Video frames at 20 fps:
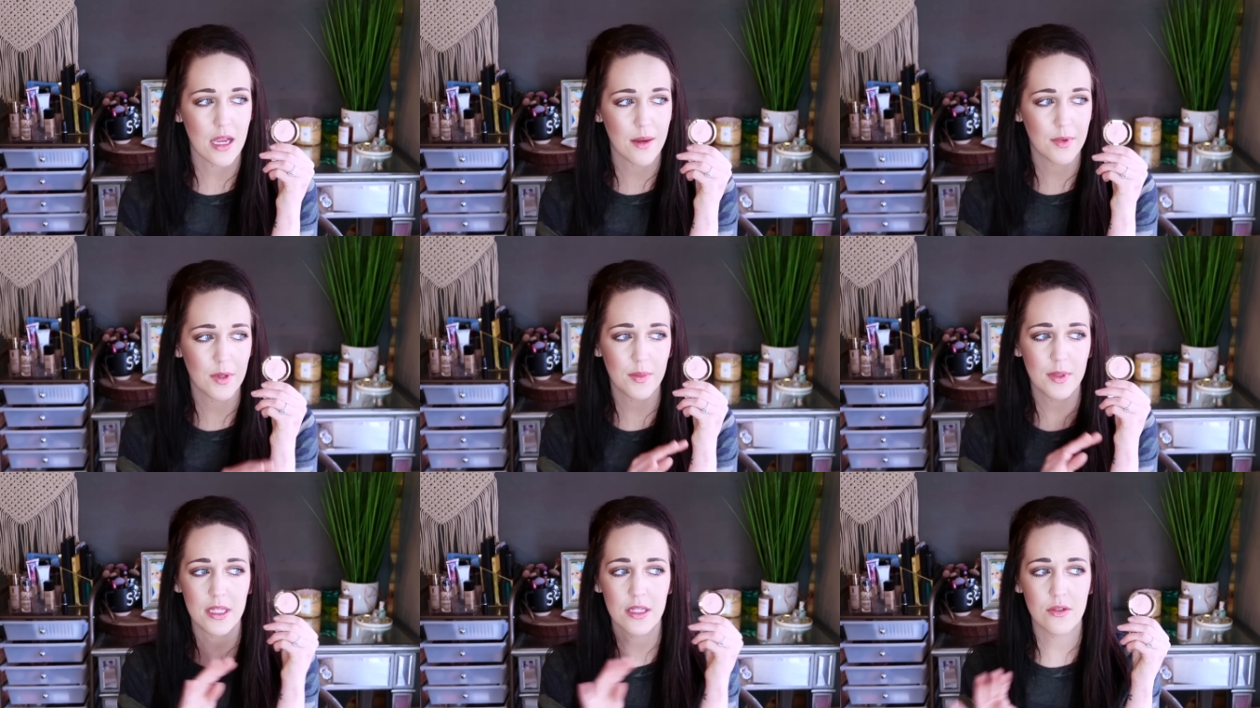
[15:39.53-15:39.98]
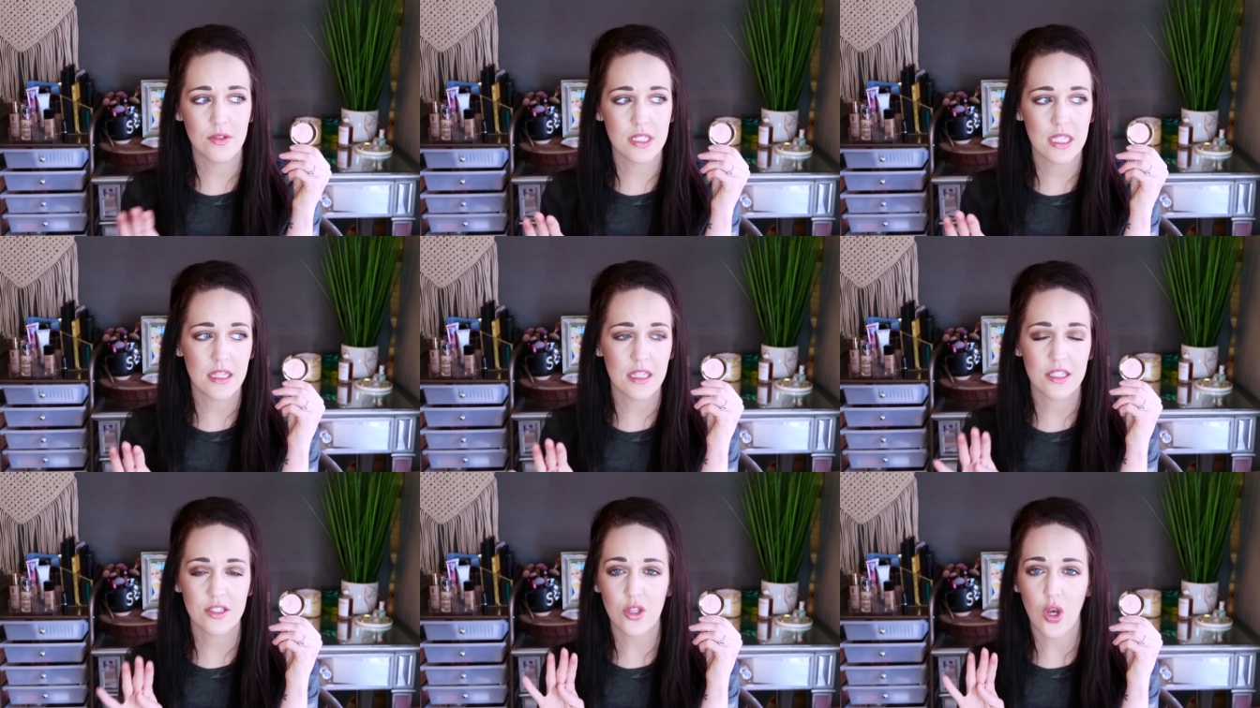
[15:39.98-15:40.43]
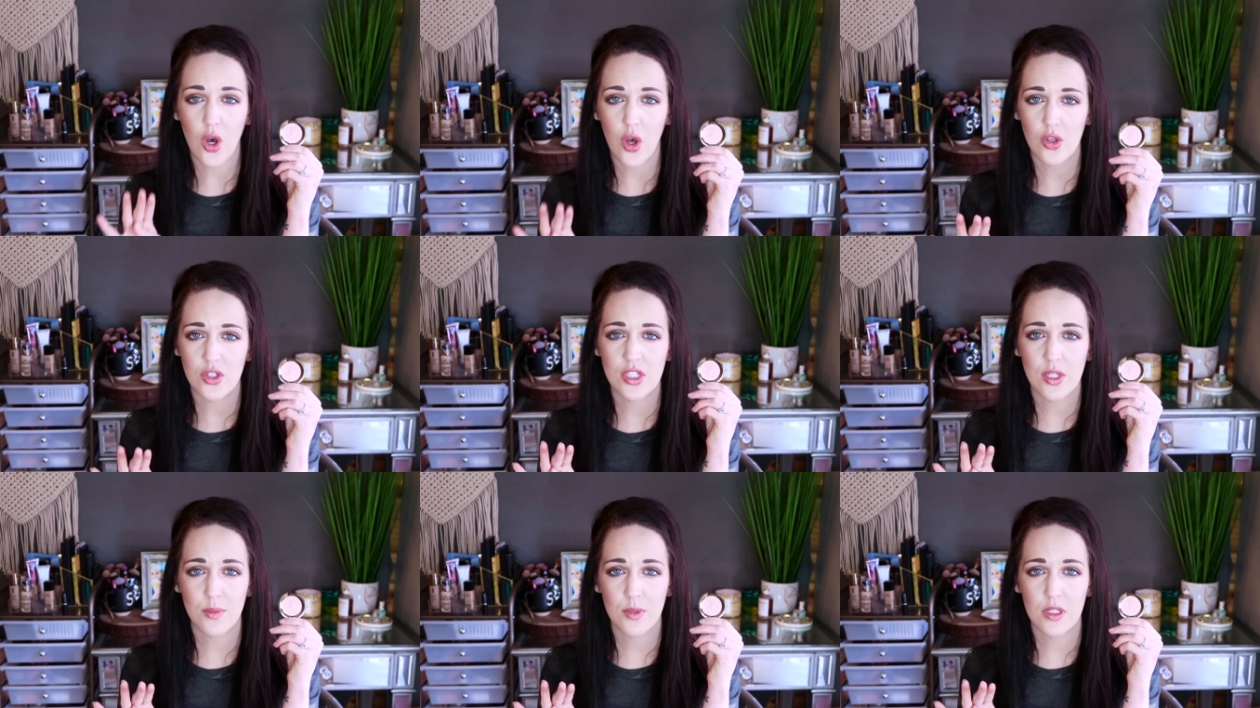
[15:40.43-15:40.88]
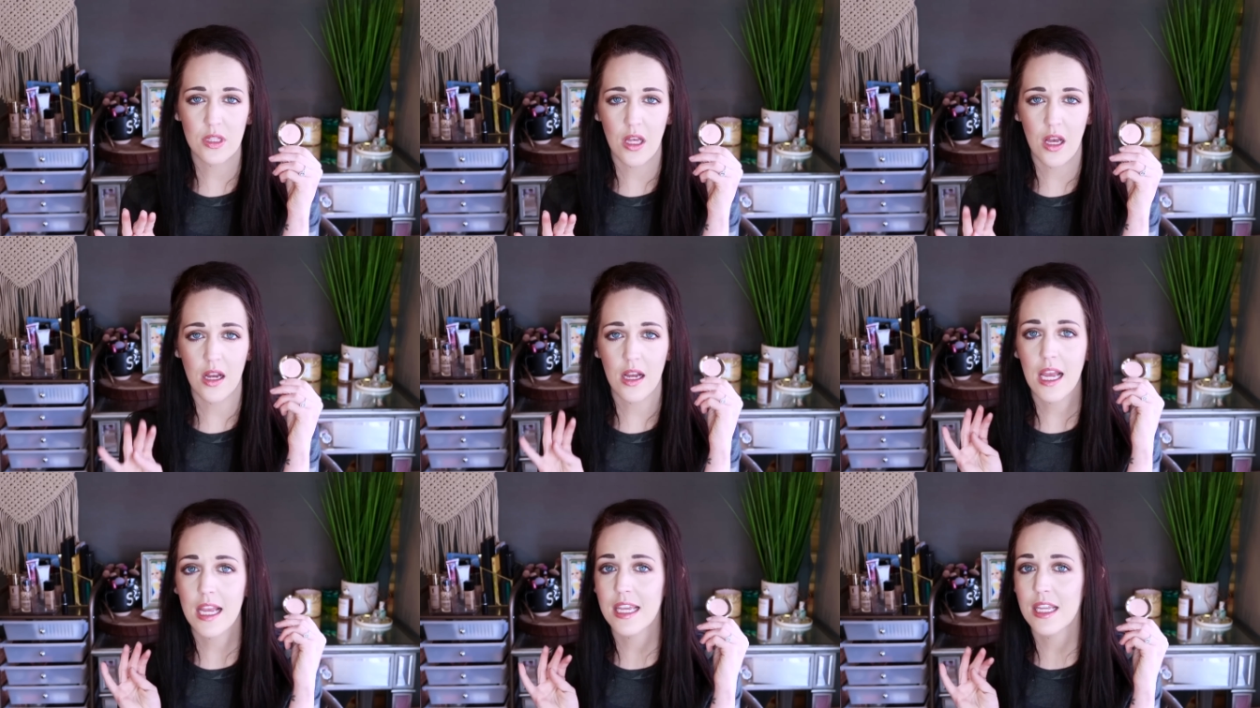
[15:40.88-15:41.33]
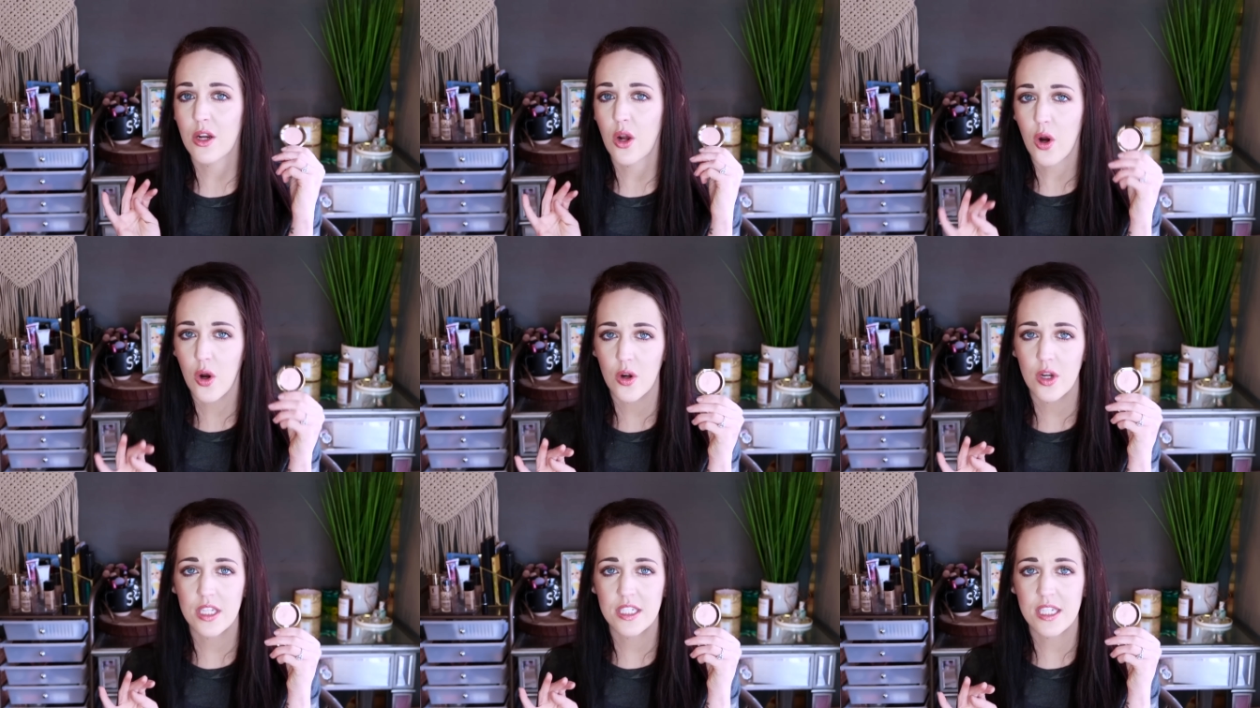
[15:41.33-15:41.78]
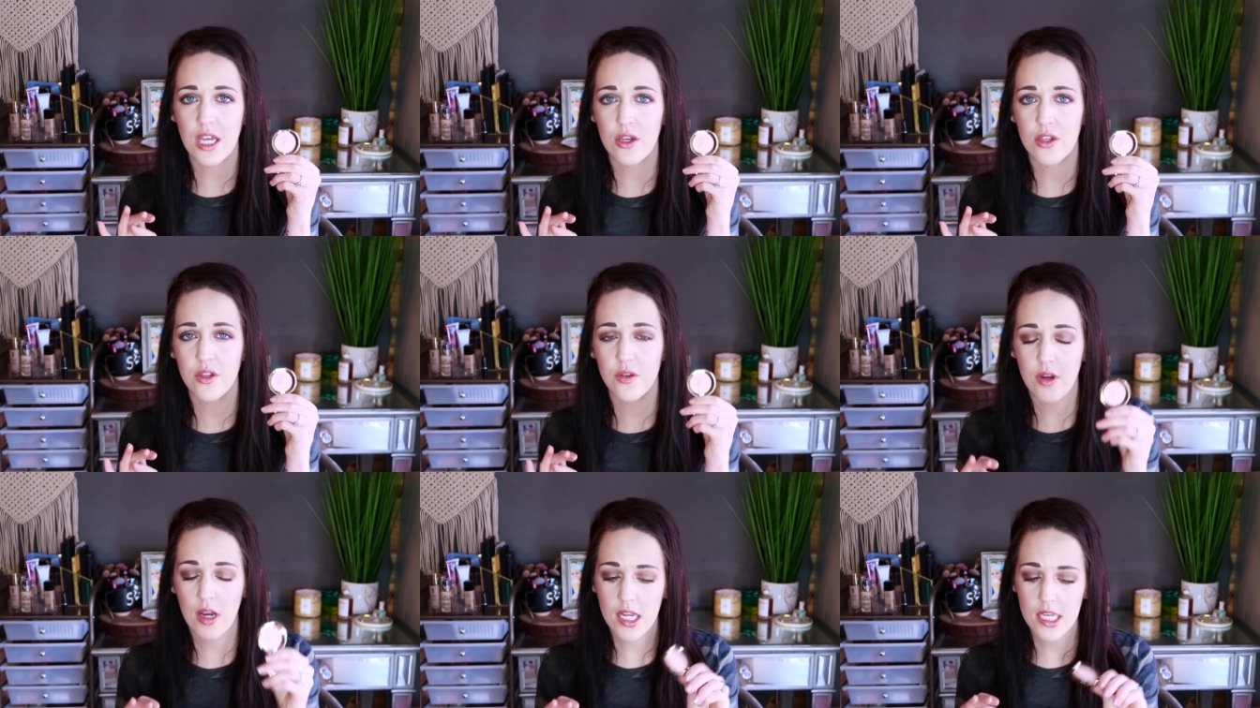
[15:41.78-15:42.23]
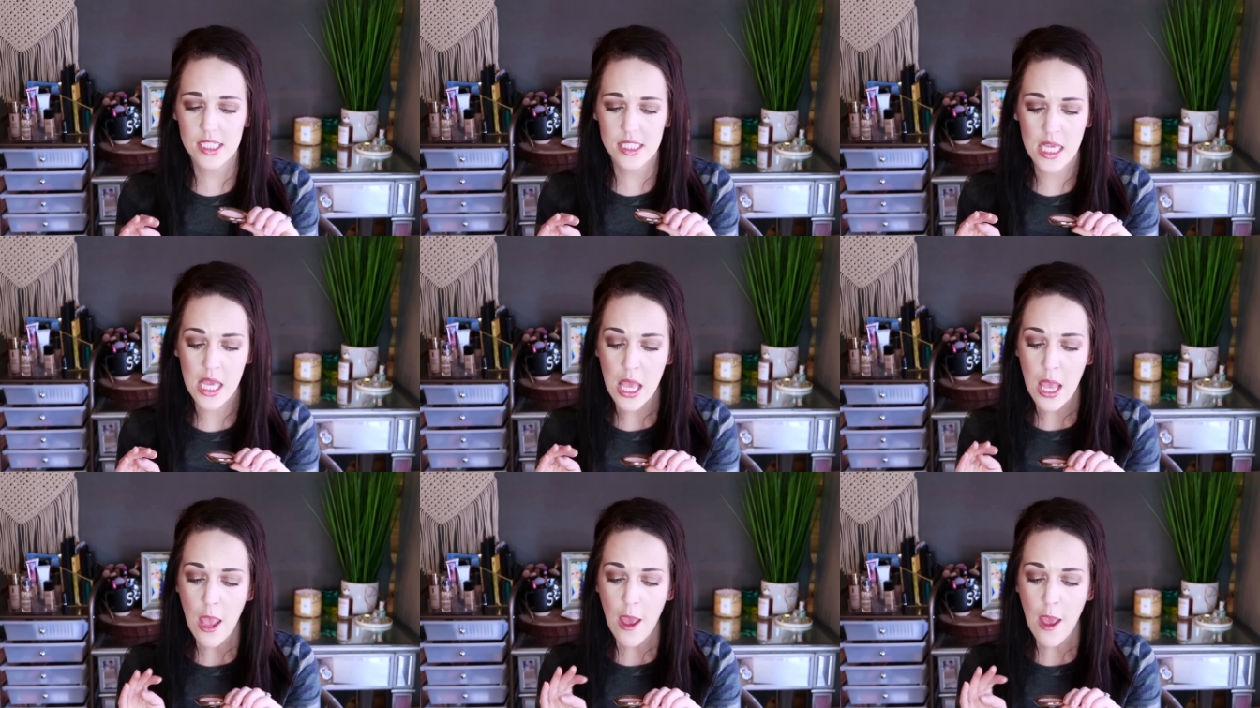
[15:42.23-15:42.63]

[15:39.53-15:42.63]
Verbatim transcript: I'm gonna be using this all summer long I can already tell you guys